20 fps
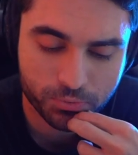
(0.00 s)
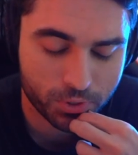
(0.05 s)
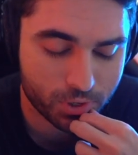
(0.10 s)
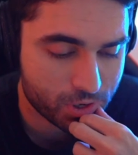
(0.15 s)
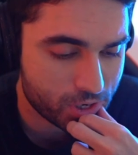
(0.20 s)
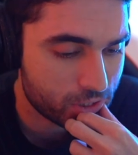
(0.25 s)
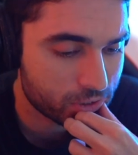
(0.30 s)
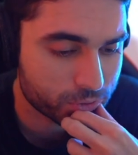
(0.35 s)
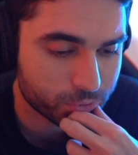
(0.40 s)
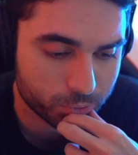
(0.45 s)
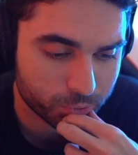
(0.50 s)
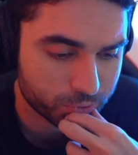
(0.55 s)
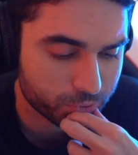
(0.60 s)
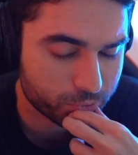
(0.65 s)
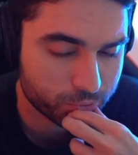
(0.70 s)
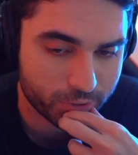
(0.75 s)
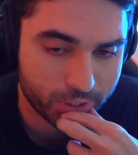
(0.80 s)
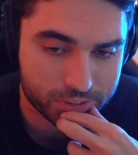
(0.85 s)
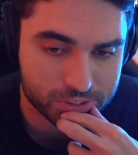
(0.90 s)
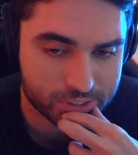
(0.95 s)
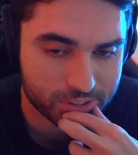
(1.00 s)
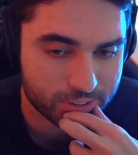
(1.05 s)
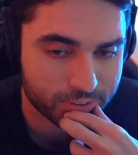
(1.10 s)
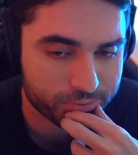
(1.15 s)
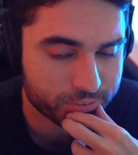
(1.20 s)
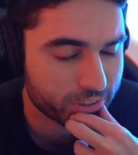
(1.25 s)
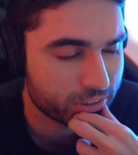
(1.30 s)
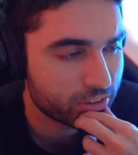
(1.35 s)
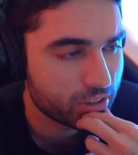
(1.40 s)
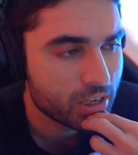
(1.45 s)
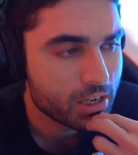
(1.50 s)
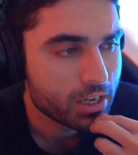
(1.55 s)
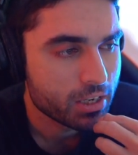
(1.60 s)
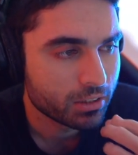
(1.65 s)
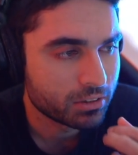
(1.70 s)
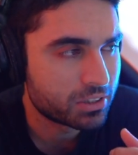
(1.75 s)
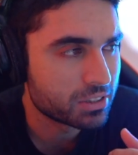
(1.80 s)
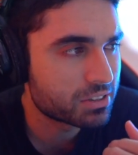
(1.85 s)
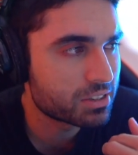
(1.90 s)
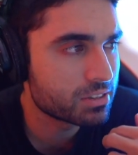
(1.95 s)
We all go through that stuff, and
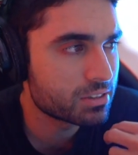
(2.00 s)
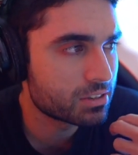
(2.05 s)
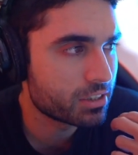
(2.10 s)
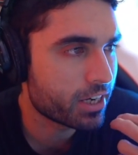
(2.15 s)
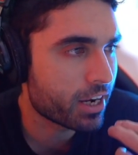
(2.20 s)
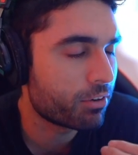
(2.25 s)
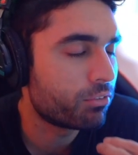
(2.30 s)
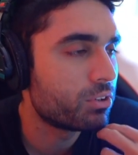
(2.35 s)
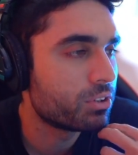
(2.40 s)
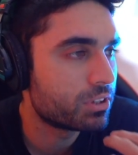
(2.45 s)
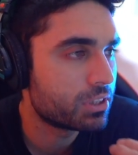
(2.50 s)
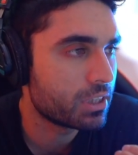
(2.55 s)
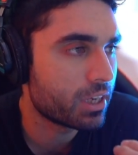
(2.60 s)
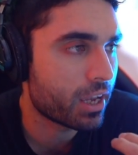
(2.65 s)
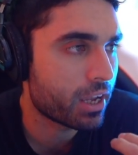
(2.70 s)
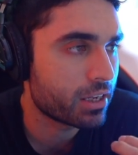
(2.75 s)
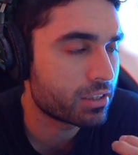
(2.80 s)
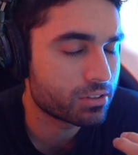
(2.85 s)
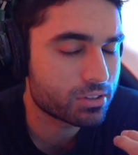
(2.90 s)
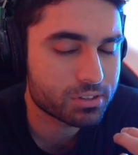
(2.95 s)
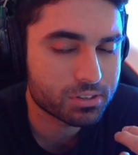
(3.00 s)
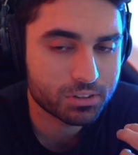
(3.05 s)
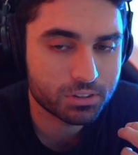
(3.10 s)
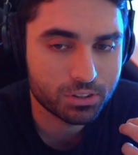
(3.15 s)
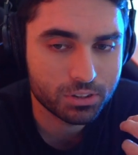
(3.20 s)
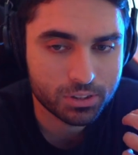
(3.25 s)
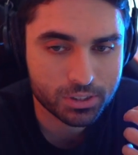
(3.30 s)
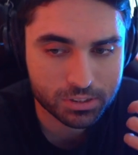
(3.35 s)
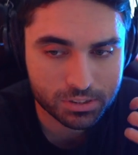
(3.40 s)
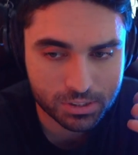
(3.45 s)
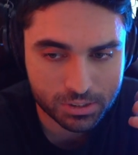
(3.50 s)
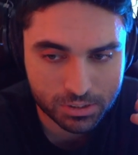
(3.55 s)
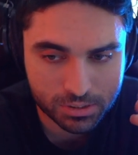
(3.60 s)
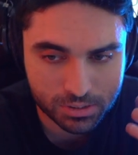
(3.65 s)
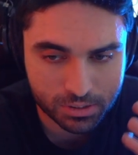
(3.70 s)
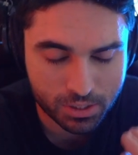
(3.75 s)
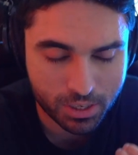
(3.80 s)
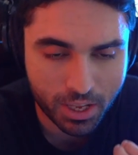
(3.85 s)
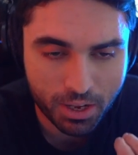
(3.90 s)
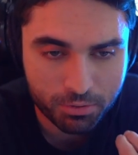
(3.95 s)
this is never the answer. This
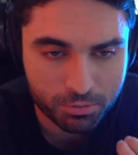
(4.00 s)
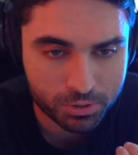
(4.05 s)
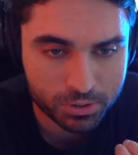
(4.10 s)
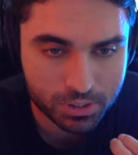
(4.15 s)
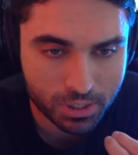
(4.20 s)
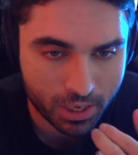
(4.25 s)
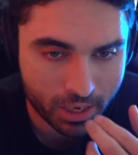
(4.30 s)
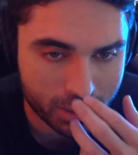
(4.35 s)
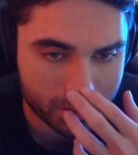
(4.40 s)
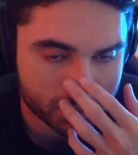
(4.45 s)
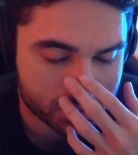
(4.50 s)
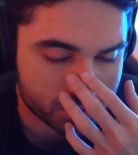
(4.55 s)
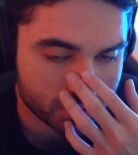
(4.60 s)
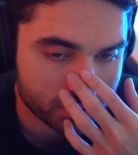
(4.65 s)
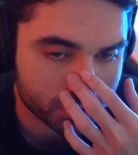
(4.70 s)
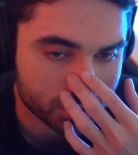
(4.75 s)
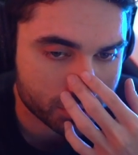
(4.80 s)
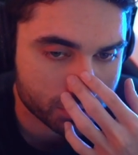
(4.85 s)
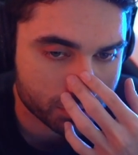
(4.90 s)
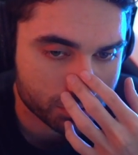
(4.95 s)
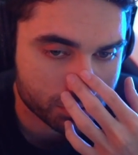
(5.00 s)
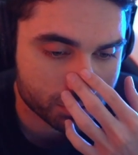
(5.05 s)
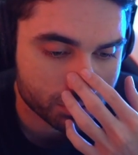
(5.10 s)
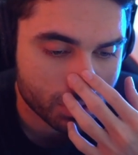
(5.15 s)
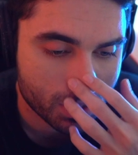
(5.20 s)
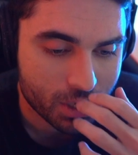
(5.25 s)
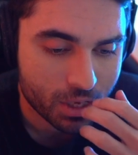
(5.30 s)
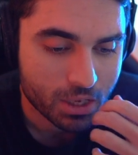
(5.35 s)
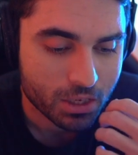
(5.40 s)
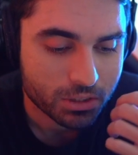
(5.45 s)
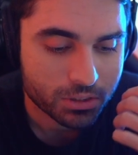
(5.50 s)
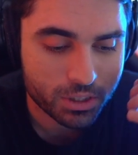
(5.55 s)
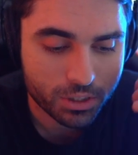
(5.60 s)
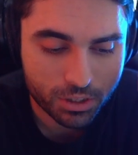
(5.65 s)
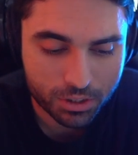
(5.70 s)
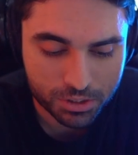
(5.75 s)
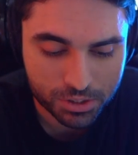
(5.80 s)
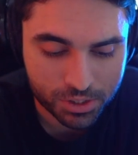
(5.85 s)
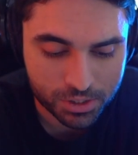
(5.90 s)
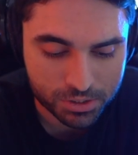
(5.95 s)
is never the answer. You,
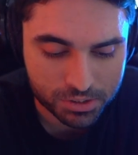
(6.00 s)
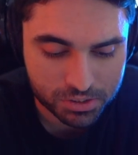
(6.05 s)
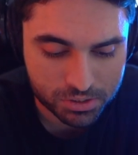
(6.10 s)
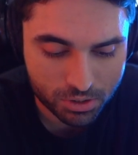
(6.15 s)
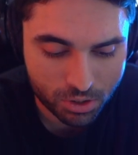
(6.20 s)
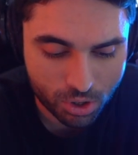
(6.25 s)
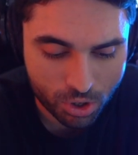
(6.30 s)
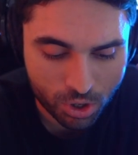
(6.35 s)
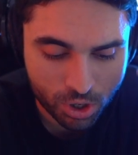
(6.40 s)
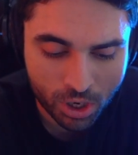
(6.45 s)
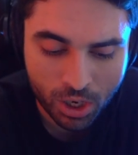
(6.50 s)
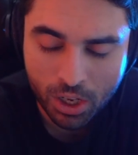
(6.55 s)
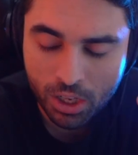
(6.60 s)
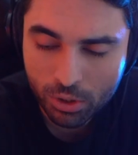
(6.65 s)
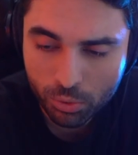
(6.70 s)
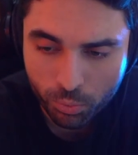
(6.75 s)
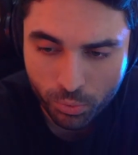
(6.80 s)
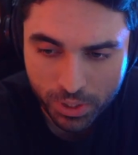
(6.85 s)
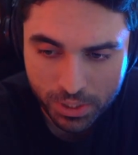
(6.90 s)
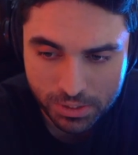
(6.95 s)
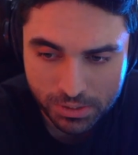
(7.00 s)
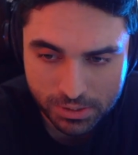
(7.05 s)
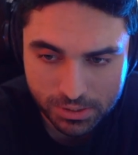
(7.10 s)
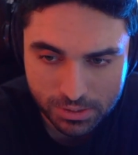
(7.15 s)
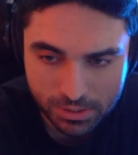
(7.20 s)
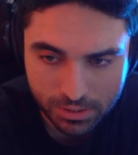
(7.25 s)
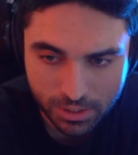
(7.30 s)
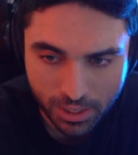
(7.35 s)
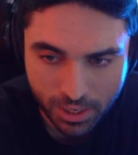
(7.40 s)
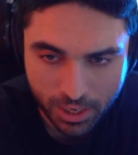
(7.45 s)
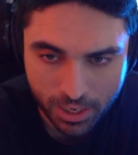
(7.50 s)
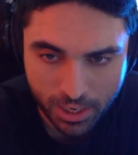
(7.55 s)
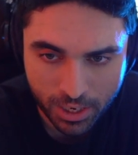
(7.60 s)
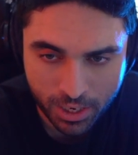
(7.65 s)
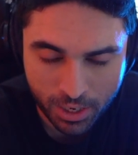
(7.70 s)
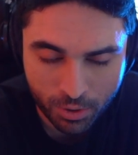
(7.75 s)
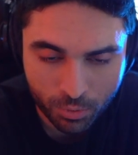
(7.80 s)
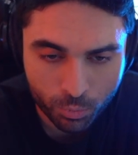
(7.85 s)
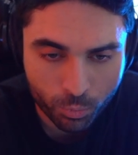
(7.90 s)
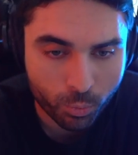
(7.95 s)
there is always
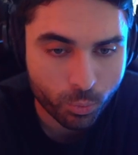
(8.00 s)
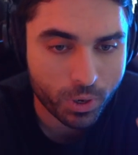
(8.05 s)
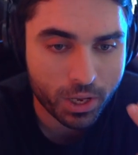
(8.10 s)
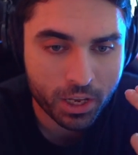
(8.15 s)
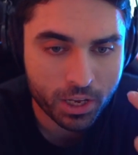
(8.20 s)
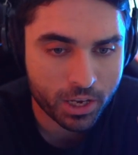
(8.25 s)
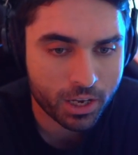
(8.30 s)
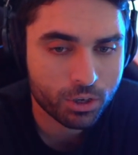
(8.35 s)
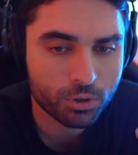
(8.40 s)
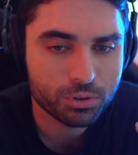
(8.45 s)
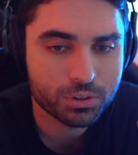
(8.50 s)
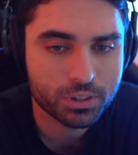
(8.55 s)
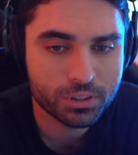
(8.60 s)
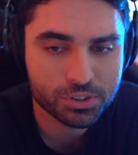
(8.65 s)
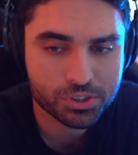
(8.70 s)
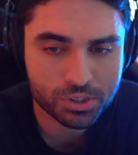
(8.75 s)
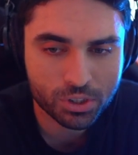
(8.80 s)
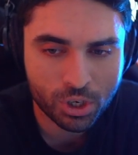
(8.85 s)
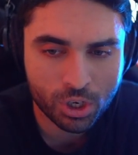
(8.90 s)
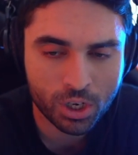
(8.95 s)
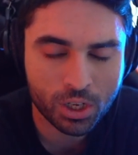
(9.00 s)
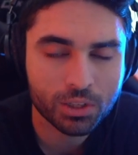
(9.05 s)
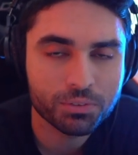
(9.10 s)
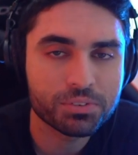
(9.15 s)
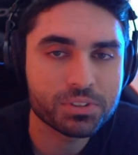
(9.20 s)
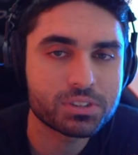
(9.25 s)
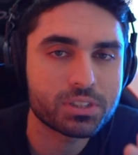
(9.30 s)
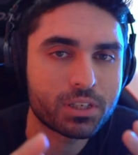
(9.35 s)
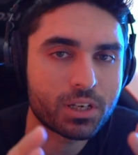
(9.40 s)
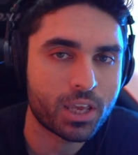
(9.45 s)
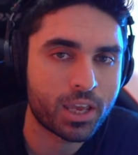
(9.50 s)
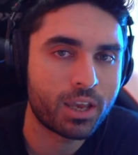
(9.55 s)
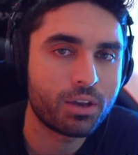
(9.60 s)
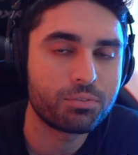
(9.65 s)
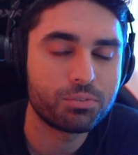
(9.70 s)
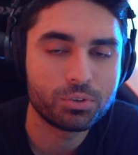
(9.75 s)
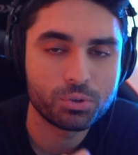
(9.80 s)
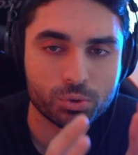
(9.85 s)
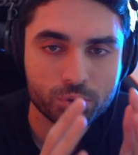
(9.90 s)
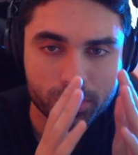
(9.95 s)
a way out. There's always an
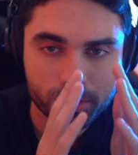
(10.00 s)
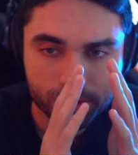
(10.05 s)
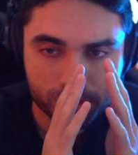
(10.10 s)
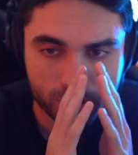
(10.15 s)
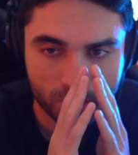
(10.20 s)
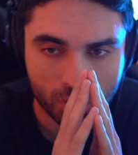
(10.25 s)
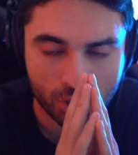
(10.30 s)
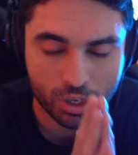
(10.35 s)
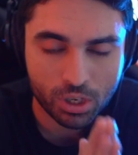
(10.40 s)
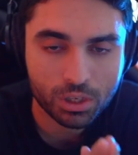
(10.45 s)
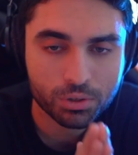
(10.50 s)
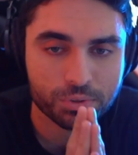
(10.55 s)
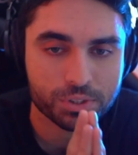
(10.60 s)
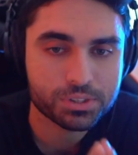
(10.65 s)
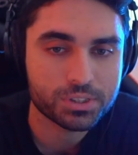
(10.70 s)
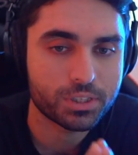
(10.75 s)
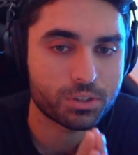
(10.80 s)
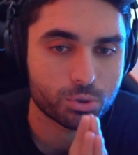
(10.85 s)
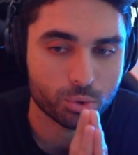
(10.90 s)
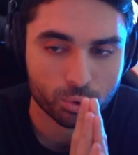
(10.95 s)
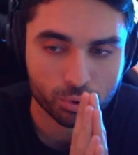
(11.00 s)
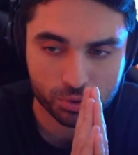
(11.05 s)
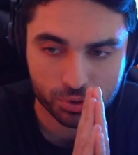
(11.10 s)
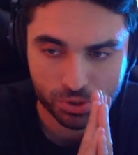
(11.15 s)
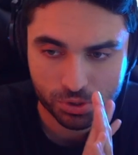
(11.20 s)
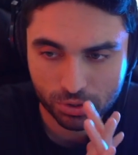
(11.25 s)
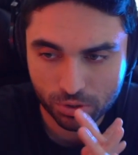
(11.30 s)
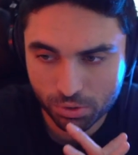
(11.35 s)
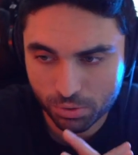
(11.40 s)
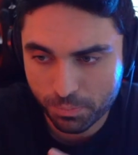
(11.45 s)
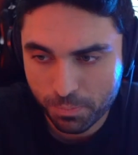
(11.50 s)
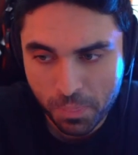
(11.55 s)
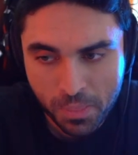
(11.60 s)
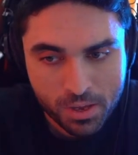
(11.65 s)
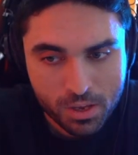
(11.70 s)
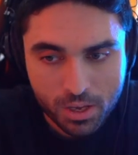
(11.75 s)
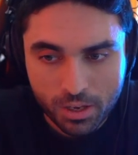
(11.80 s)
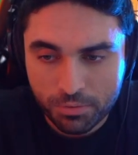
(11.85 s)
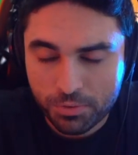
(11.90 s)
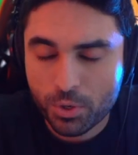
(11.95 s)
avenue. There's always a door. So
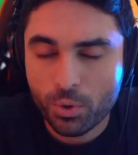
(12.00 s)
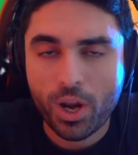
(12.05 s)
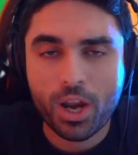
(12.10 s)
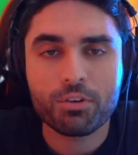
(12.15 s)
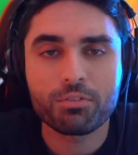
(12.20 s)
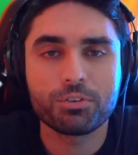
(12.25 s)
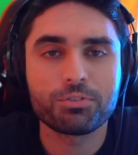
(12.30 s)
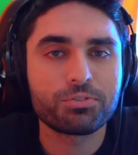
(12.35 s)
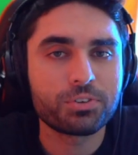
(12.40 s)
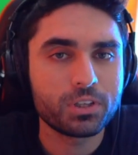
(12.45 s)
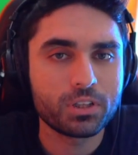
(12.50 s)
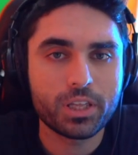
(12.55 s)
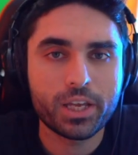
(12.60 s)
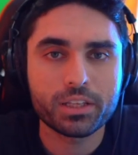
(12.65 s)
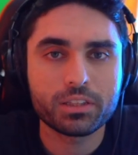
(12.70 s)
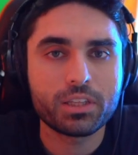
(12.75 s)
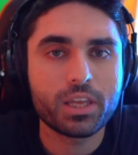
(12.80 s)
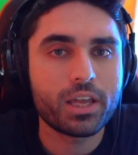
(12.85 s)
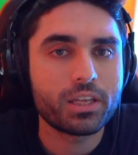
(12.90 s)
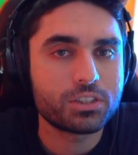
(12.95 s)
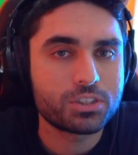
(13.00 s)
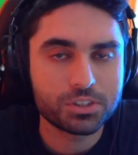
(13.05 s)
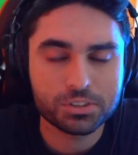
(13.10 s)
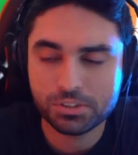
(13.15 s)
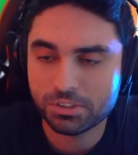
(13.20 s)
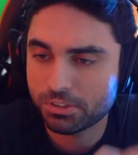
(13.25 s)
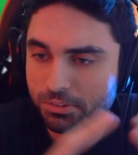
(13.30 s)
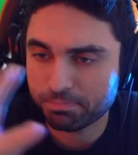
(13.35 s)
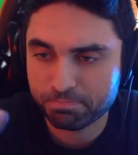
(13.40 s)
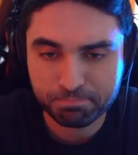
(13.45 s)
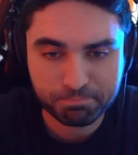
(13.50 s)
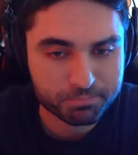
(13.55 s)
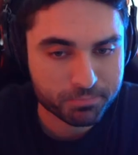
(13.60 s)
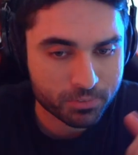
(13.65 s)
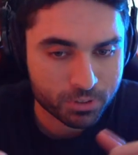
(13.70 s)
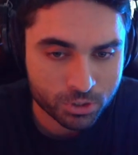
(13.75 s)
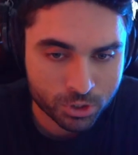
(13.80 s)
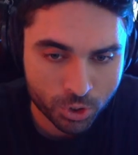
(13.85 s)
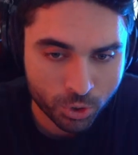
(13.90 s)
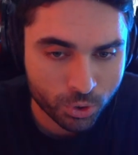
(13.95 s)
if you ever feel like that, just
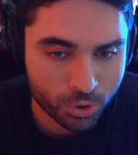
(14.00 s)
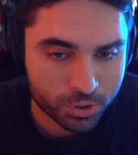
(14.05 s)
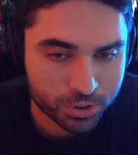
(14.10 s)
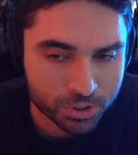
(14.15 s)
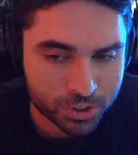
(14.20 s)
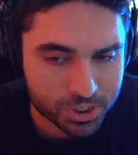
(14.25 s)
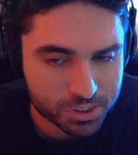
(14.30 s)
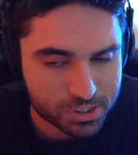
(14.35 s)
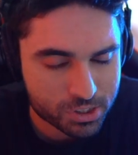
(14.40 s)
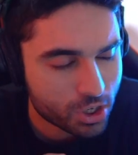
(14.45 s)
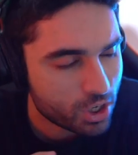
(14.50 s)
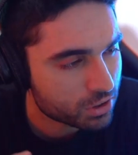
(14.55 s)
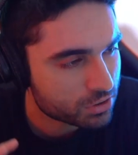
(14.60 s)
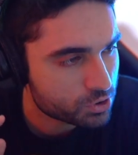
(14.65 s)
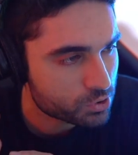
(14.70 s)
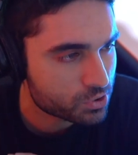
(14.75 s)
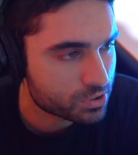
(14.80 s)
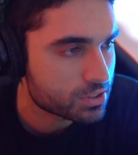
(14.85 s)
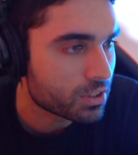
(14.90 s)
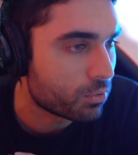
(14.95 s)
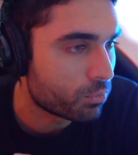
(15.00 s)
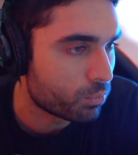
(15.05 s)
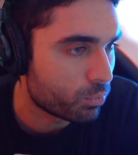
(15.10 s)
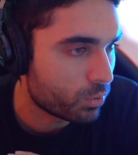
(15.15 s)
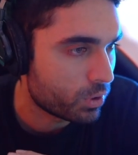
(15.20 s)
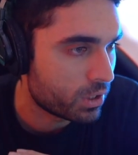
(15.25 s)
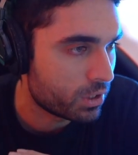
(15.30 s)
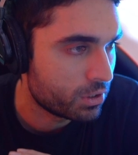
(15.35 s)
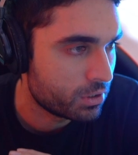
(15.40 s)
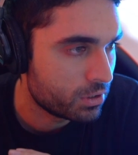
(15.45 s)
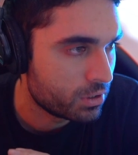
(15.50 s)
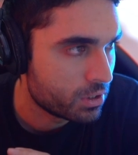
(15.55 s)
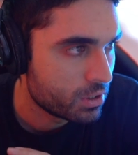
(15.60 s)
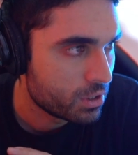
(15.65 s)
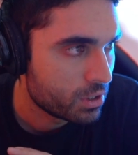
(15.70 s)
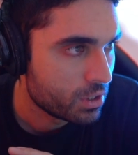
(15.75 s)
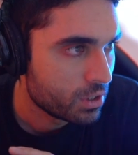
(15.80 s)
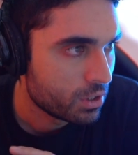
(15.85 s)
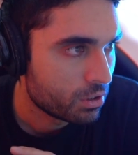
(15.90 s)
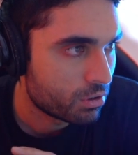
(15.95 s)
don't, just talk to someone
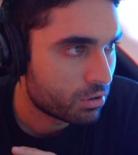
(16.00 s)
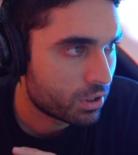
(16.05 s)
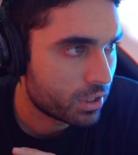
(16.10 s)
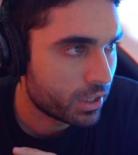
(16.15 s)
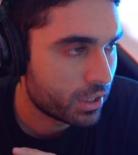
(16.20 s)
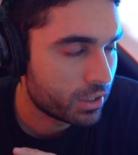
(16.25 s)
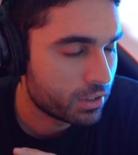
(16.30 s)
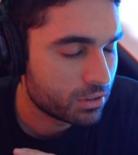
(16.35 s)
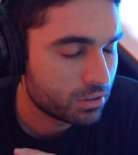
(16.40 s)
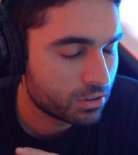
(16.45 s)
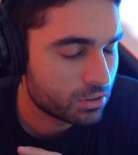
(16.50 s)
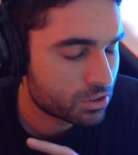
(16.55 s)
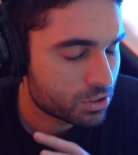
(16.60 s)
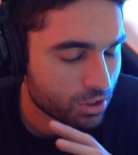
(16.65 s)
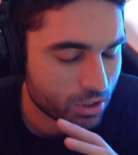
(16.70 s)
Right.